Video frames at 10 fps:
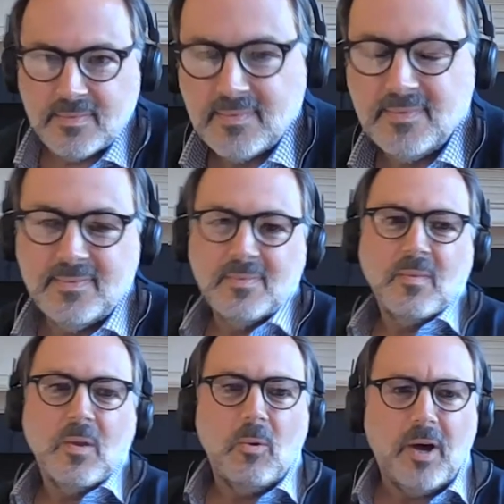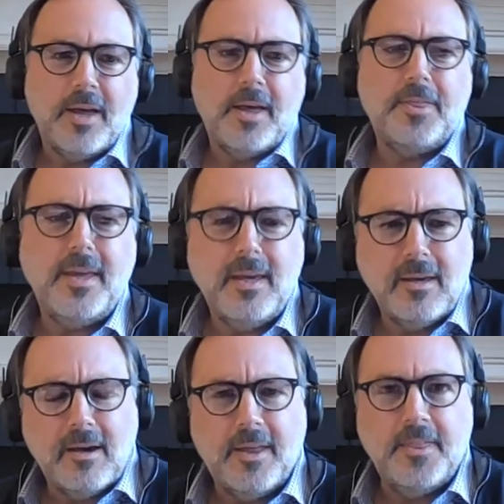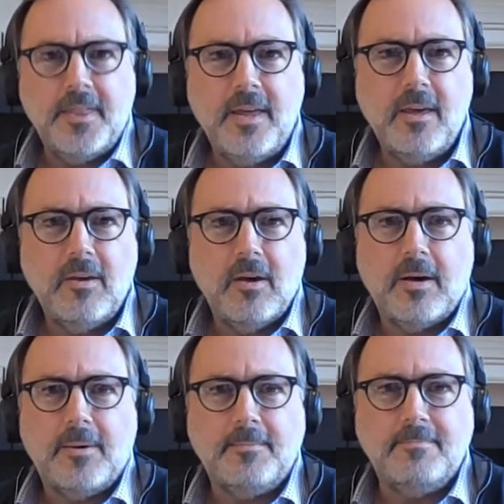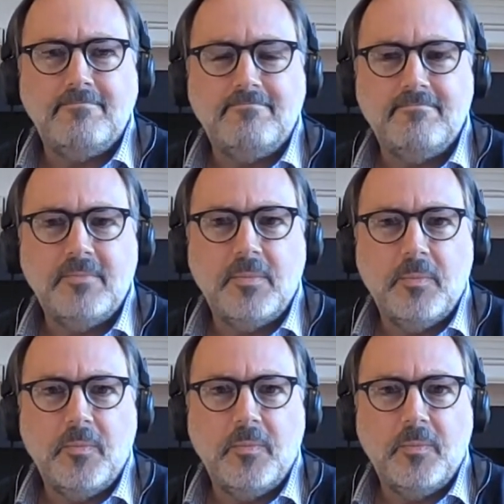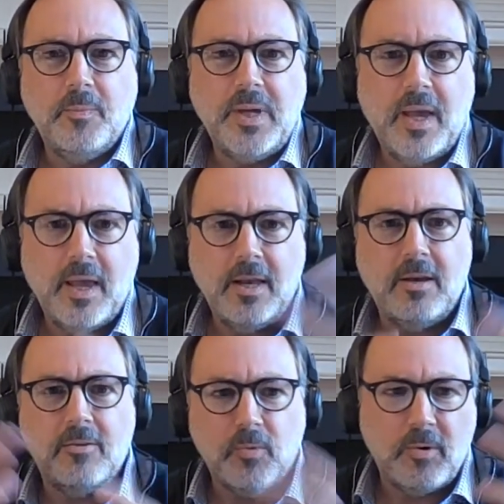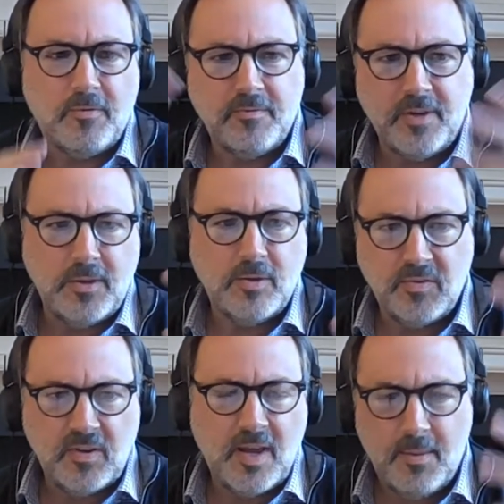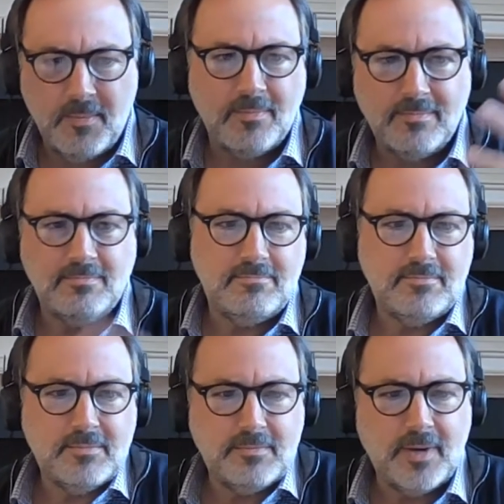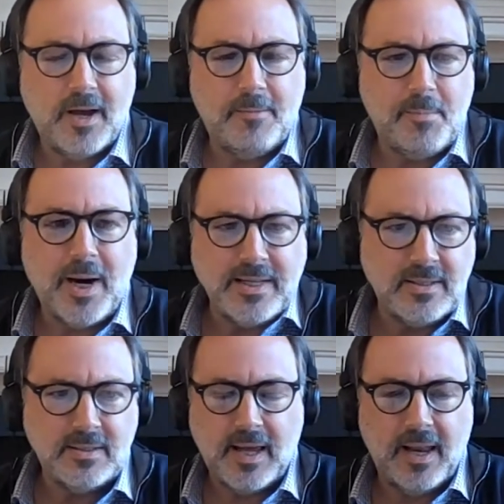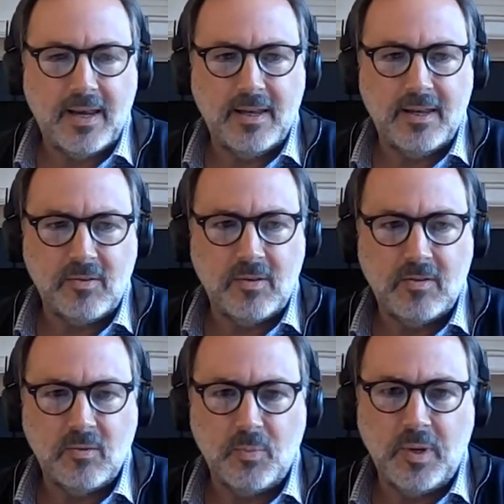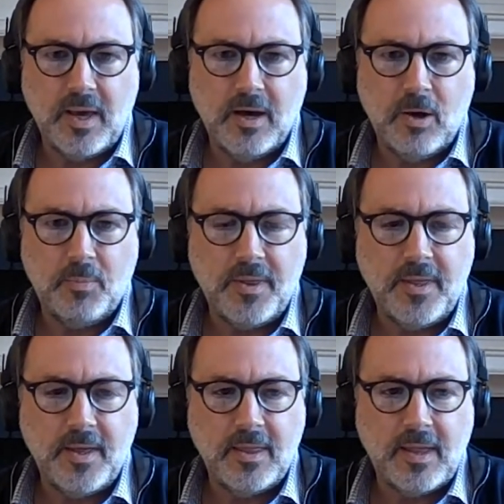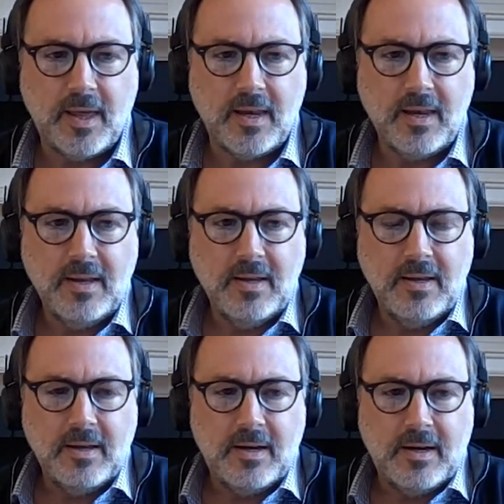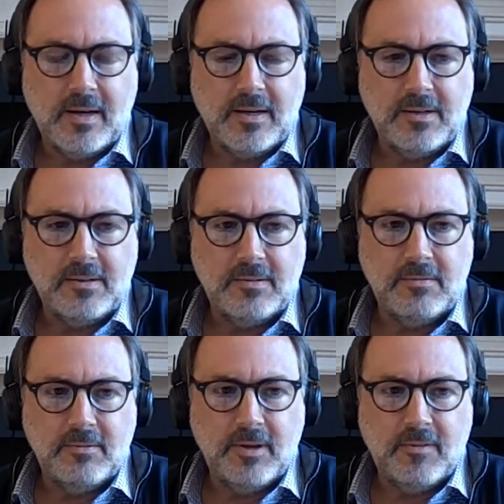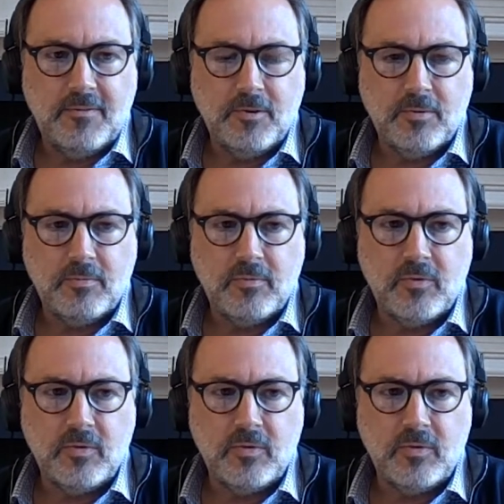Mm. Well, I, I, think I think um, being sort of in the same uh, mindset is is a big help. I think that uh, if you're